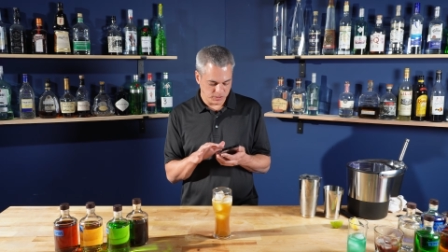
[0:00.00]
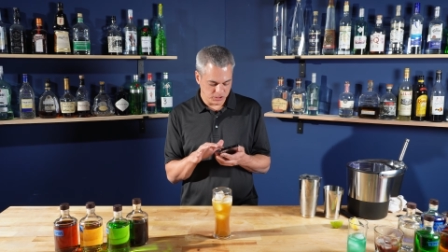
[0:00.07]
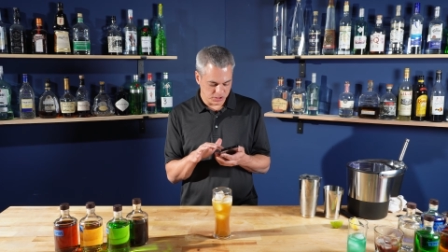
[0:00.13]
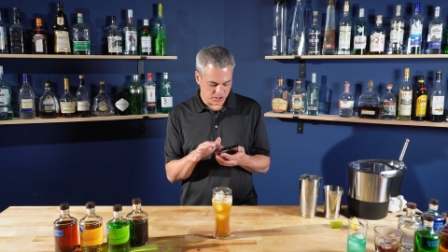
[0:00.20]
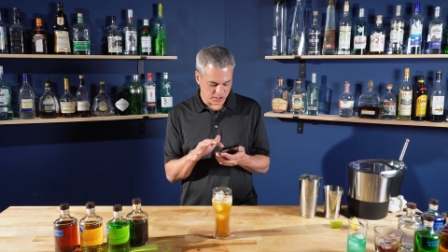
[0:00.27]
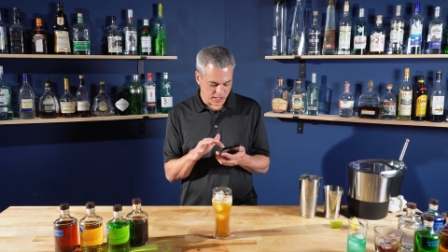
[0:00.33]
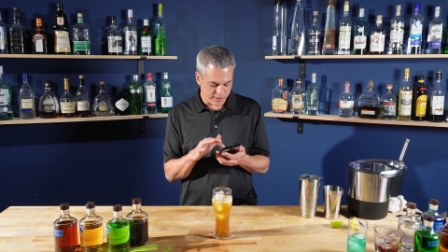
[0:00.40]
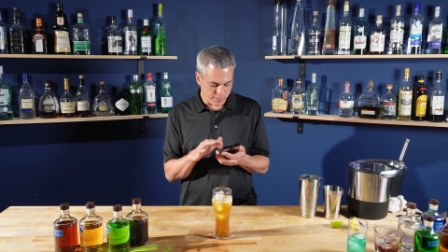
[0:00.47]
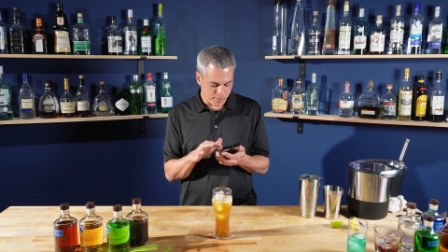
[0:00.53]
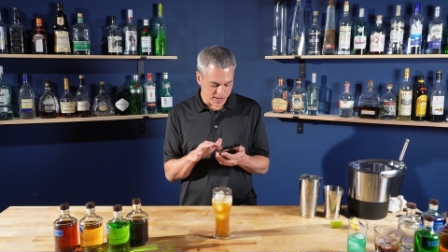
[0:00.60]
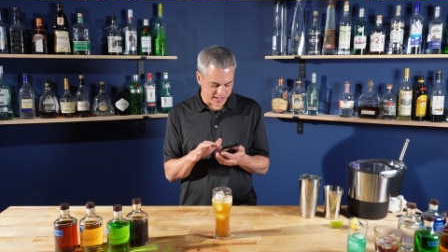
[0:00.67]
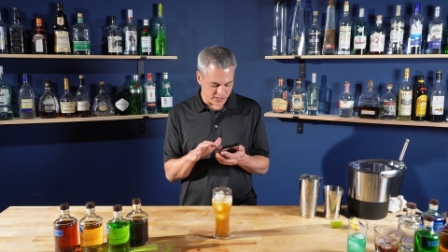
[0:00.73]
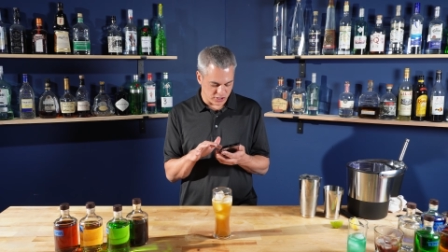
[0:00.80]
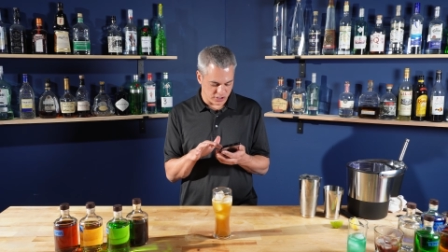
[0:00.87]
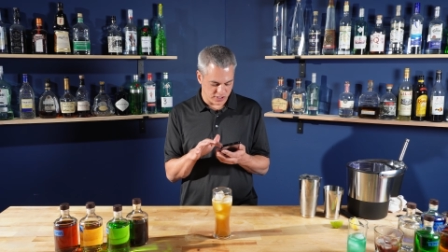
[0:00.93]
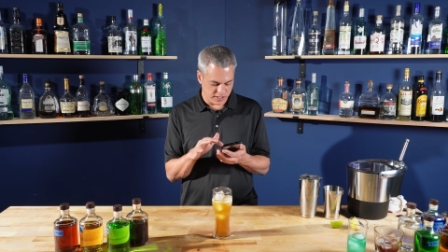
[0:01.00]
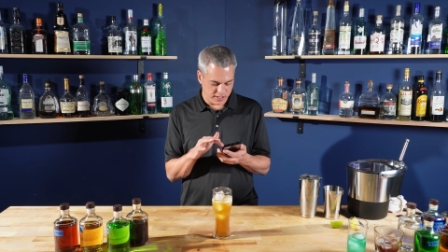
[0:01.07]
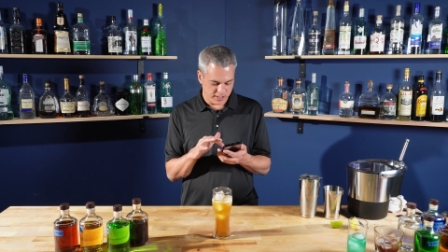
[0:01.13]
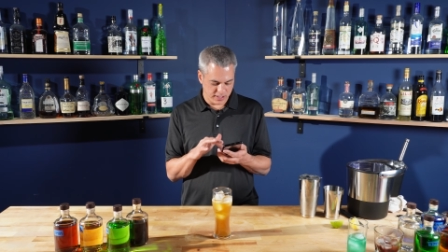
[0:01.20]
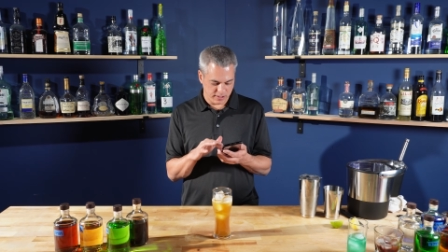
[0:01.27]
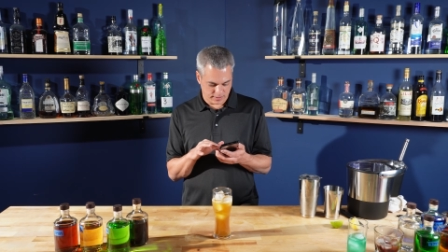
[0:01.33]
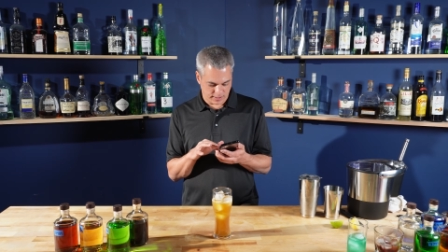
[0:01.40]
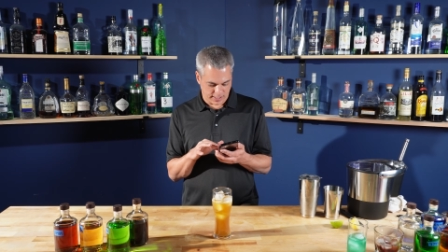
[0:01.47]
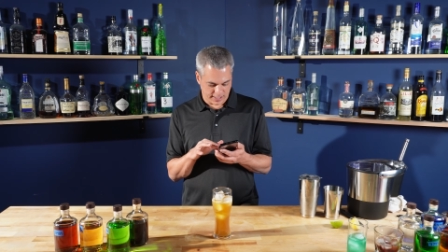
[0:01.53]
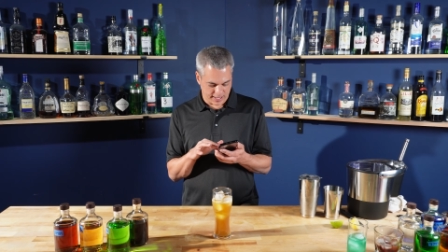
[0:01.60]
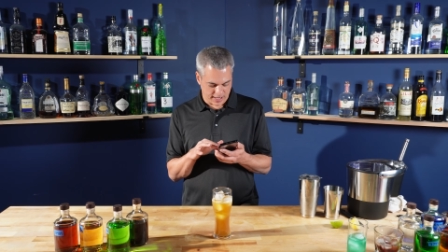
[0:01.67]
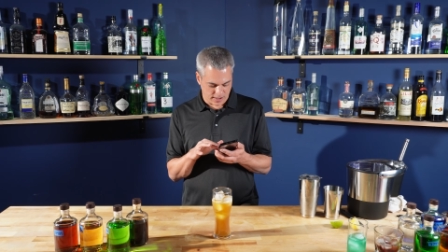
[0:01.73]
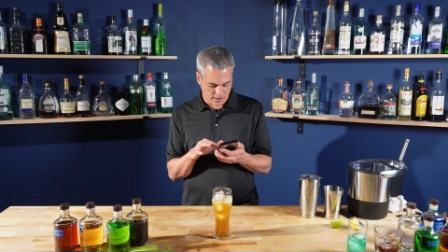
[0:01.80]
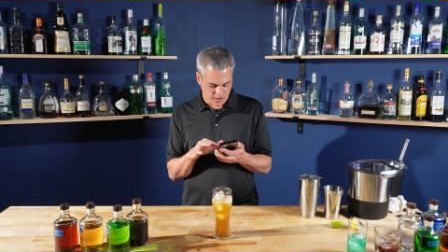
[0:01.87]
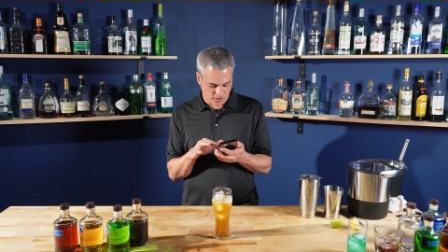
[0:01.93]
Son of a bitch. I
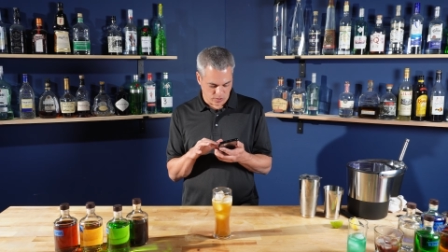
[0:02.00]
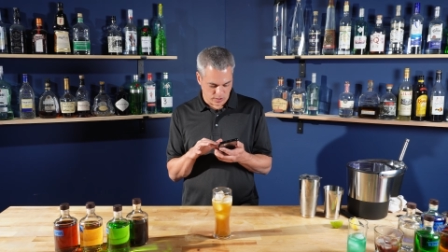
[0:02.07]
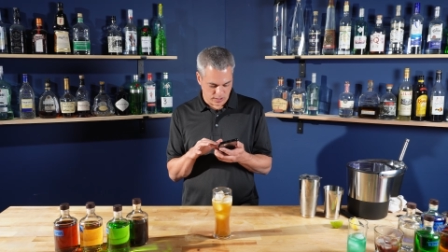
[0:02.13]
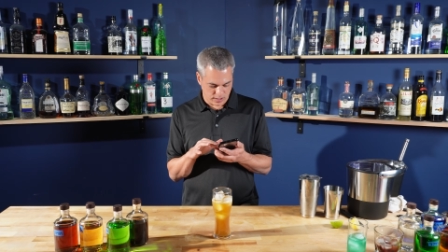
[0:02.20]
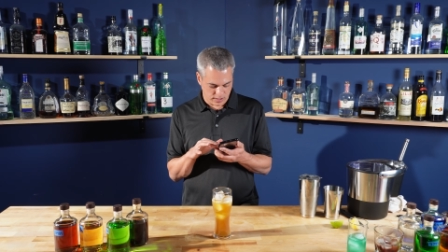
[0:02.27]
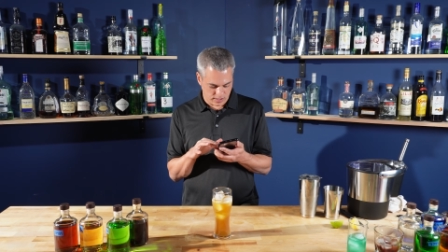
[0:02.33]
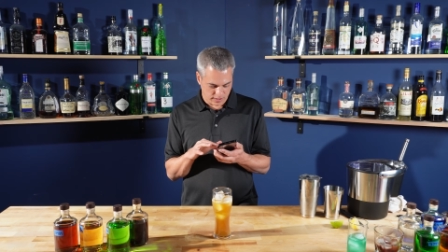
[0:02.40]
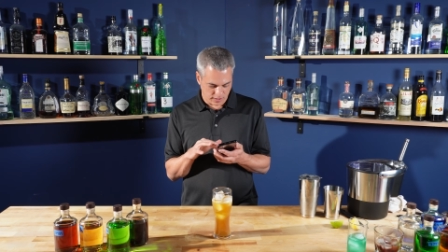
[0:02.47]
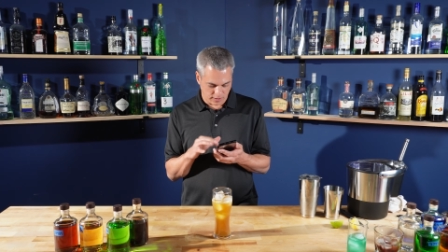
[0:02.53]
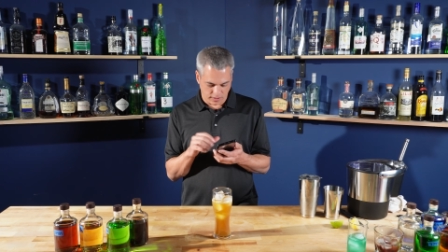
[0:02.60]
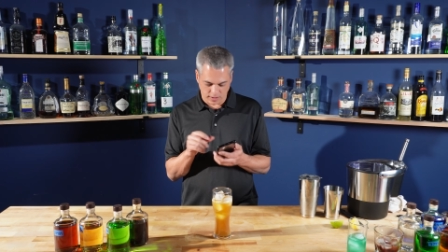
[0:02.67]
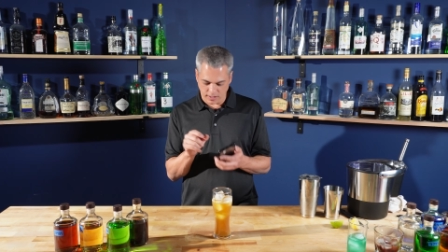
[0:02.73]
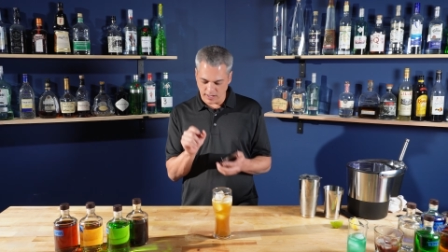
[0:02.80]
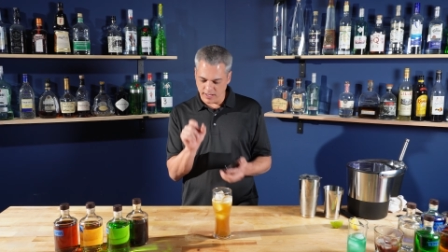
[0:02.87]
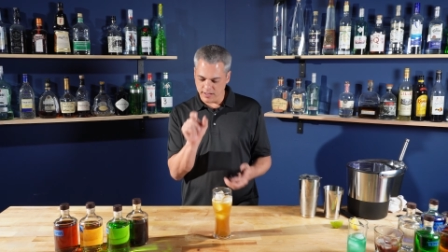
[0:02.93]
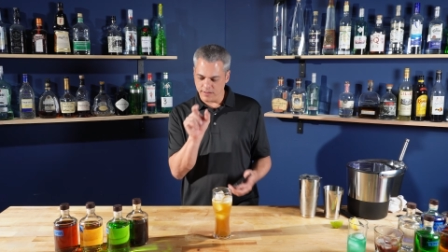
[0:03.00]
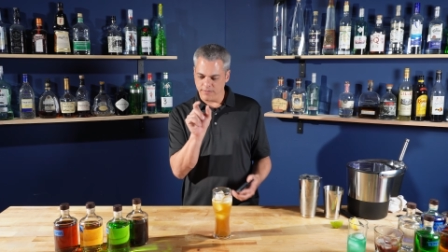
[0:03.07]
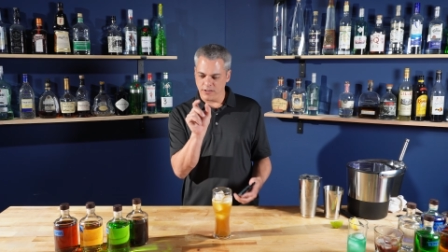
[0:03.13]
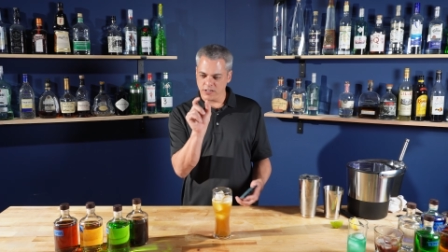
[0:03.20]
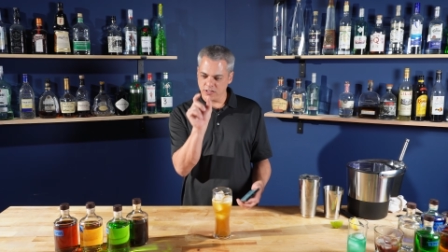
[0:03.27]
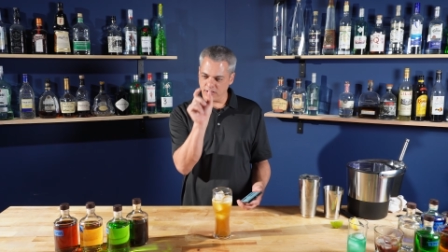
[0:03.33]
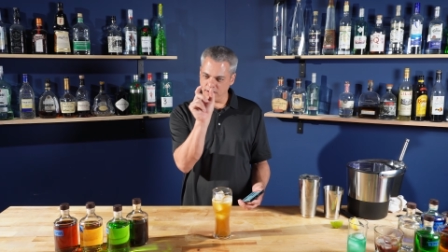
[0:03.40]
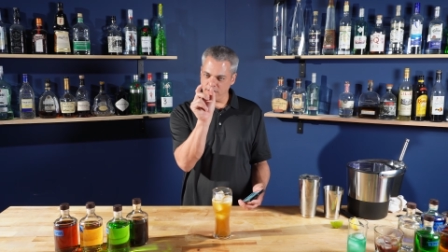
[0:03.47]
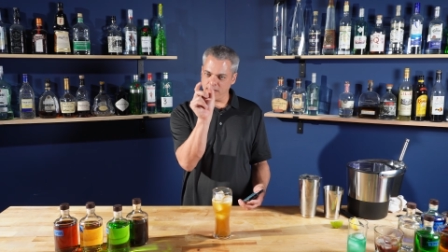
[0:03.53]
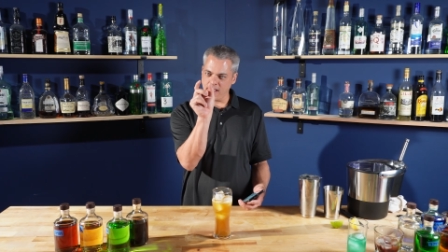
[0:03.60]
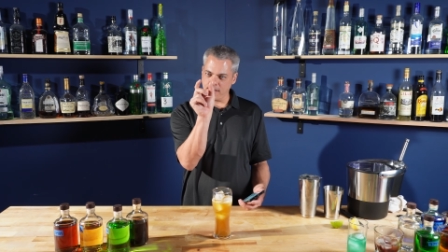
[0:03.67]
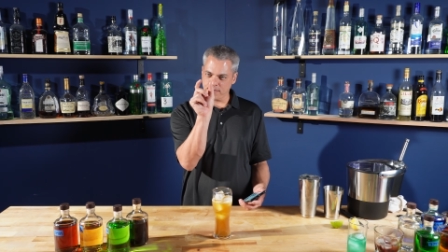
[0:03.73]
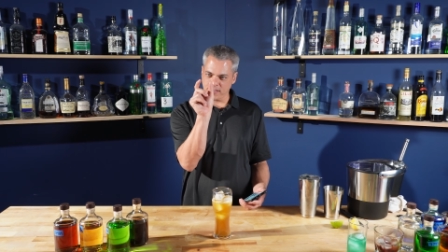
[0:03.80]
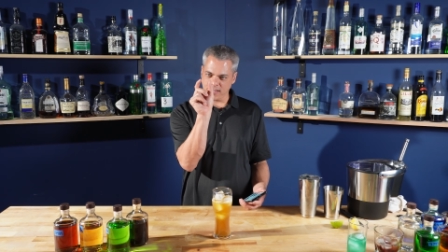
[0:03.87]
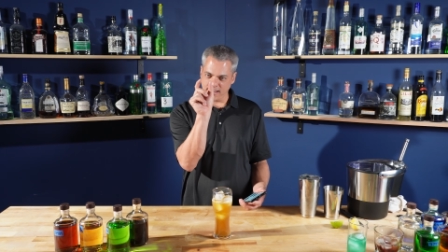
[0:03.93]
gotta know. They're individually
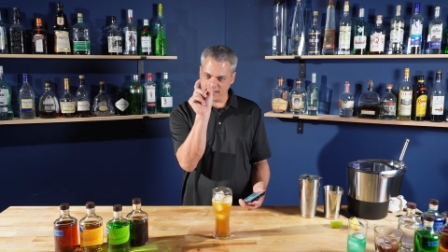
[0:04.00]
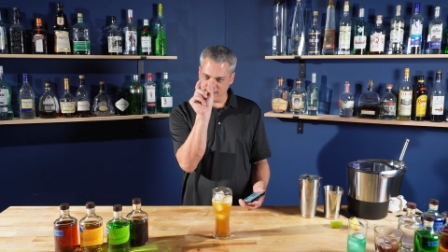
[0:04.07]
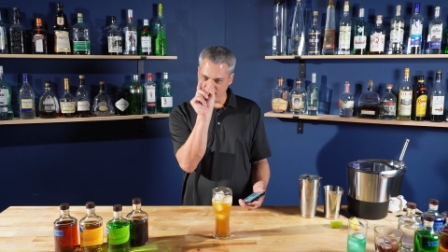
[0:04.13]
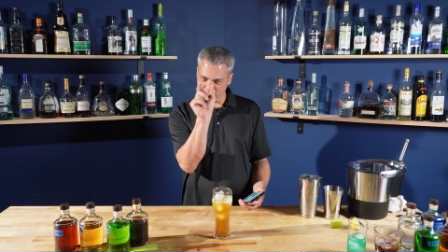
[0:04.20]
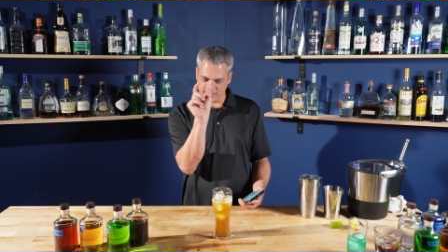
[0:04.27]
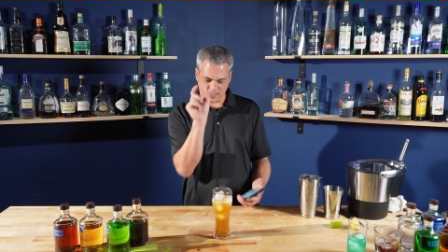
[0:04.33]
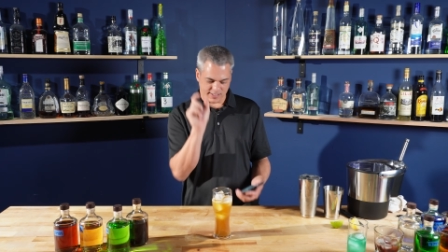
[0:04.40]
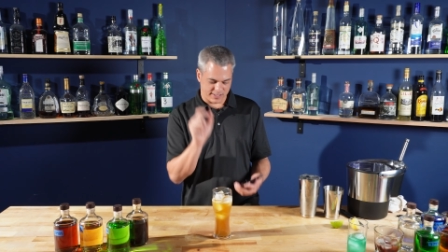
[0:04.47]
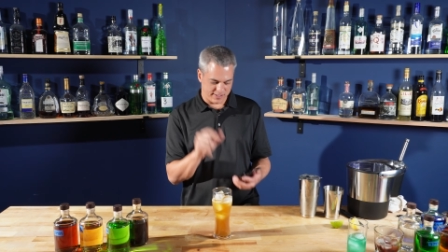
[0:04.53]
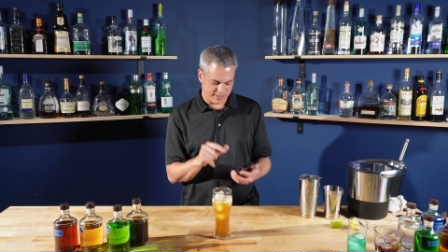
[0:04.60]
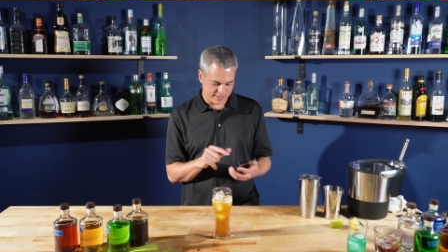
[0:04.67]
wrapped like this.